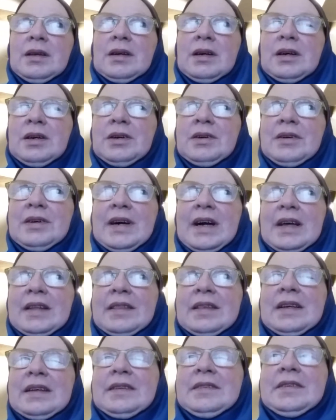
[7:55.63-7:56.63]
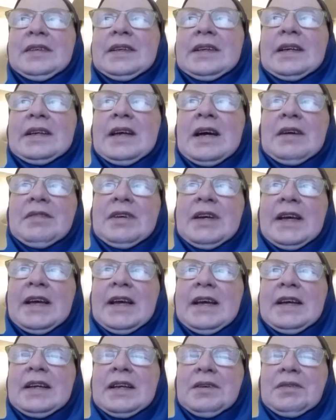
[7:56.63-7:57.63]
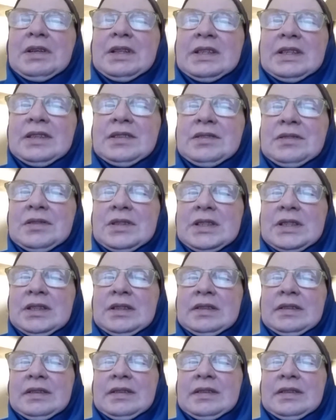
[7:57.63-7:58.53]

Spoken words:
Oh, I think she could have a heyday with this one.